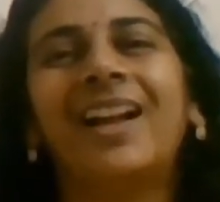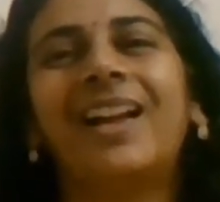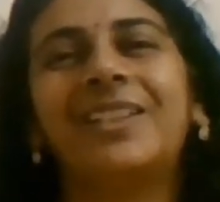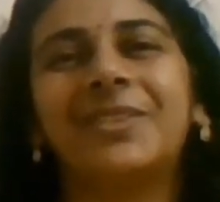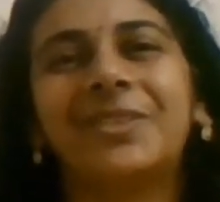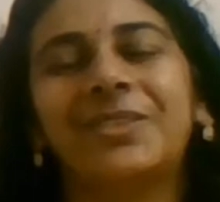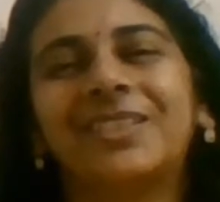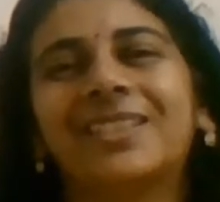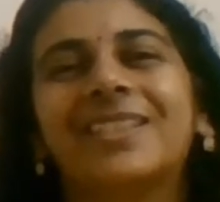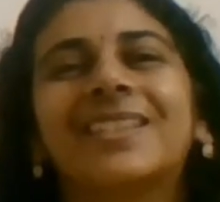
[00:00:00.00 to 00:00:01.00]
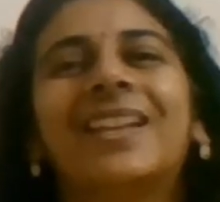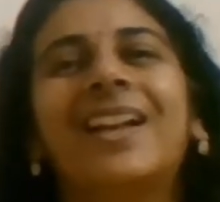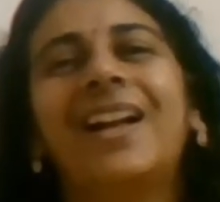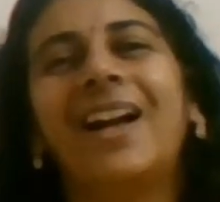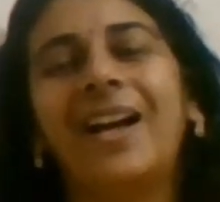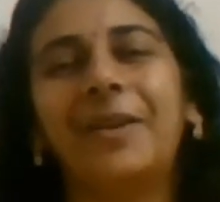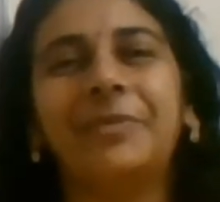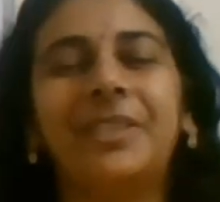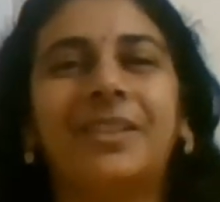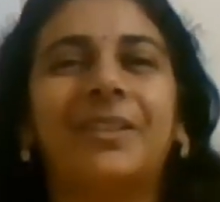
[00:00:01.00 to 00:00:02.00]
Hello students,
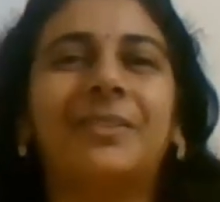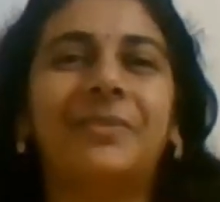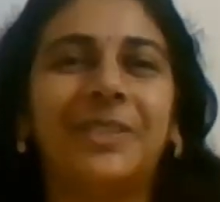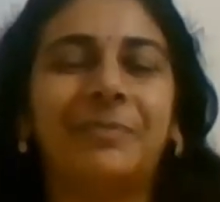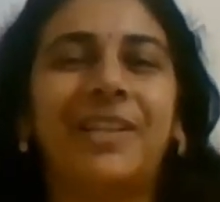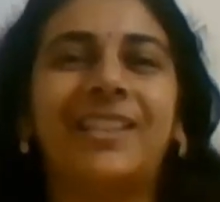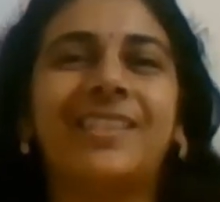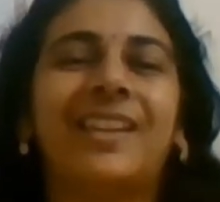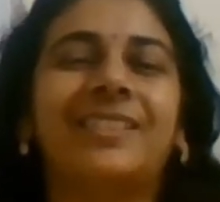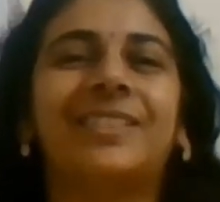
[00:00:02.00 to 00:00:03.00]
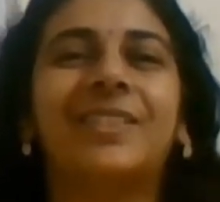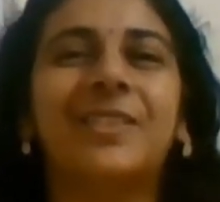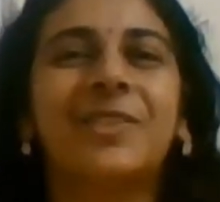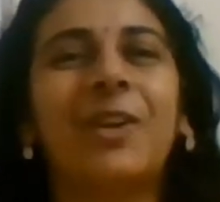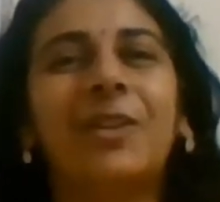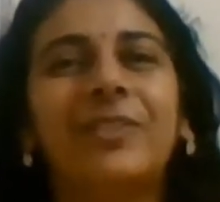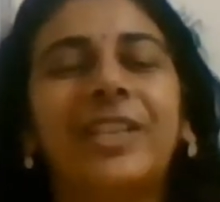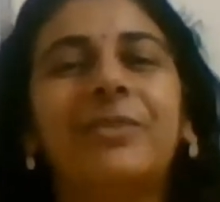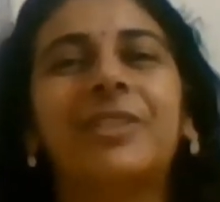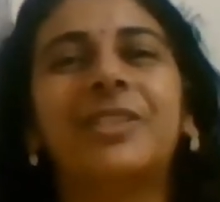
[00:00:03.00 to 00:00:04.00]
I am here with my channel
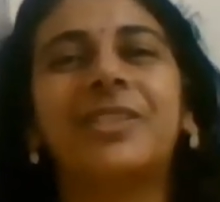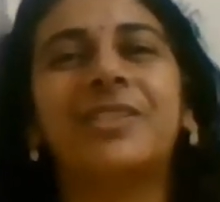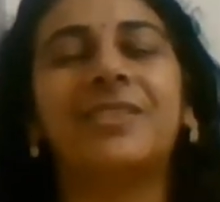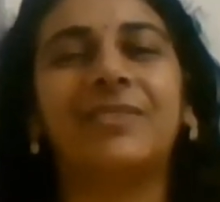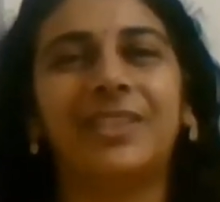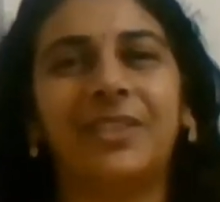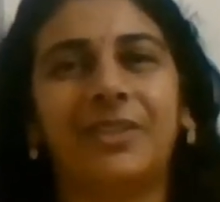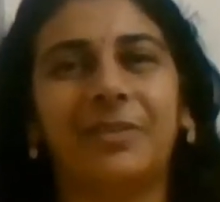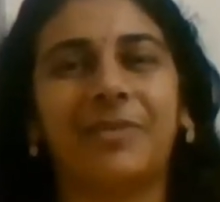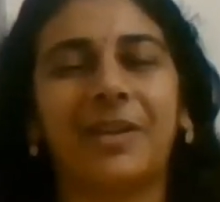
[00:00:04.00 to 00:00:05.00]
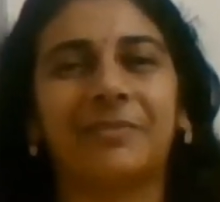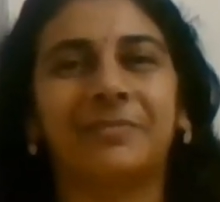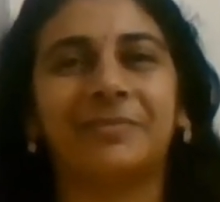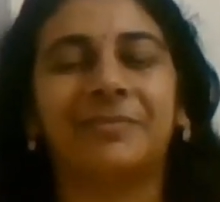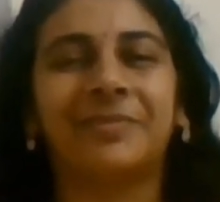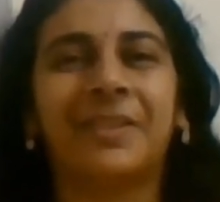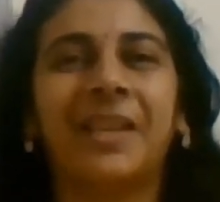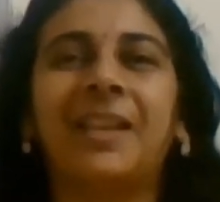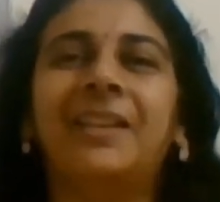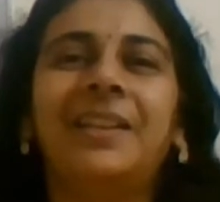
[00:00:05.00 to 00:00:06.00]
Solving Questions with Garima.
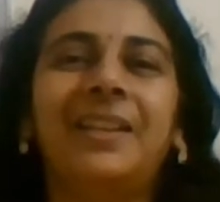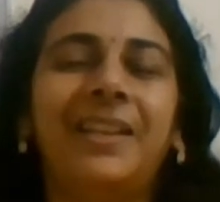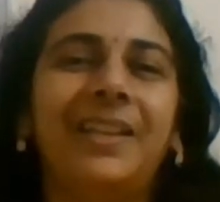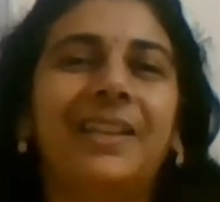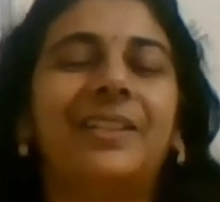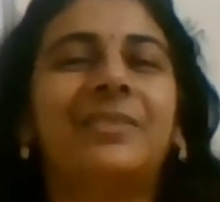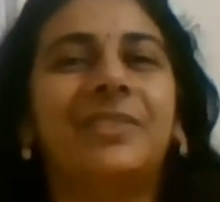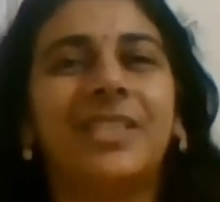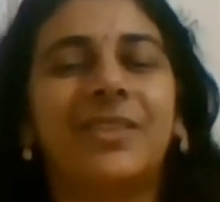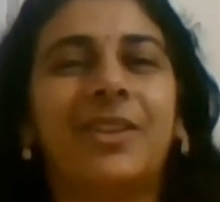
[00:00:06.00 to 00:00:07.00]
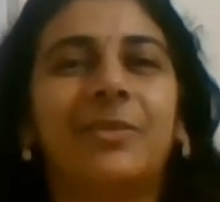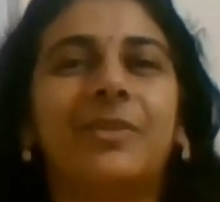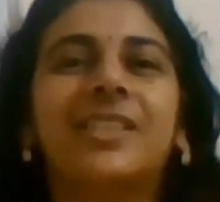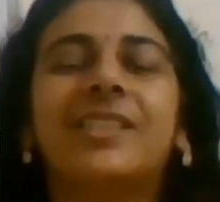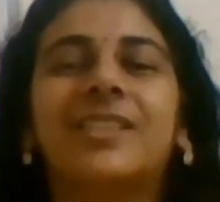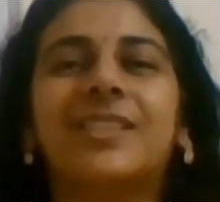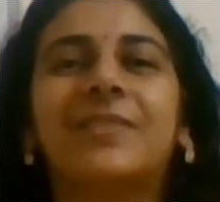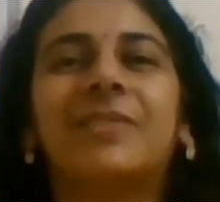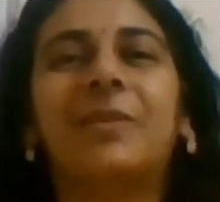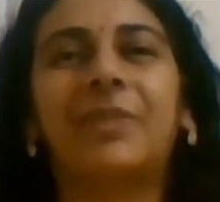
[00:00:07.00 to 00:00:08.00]
Here we solve
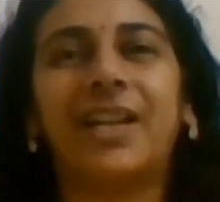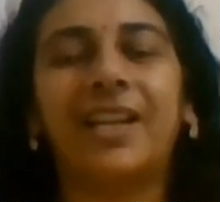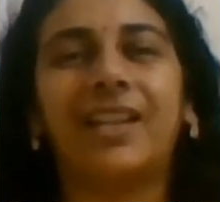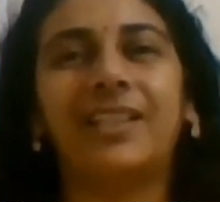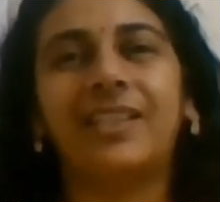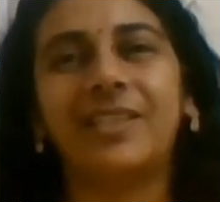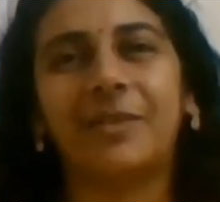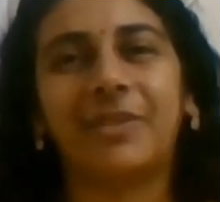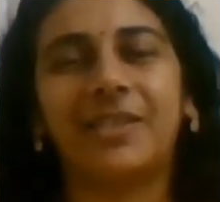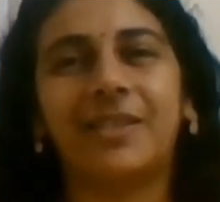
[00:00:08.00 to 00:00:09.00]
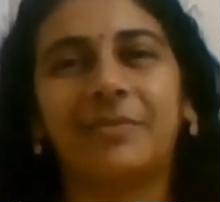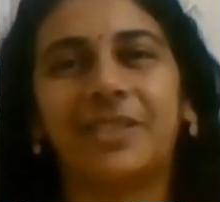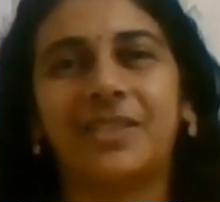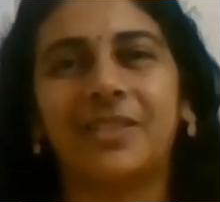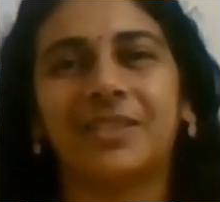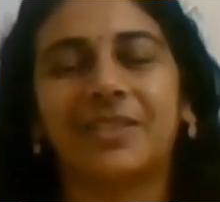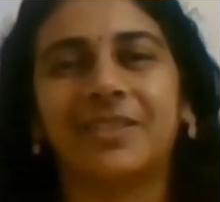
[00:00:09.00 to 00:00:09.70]
questions from IIT JAM examination.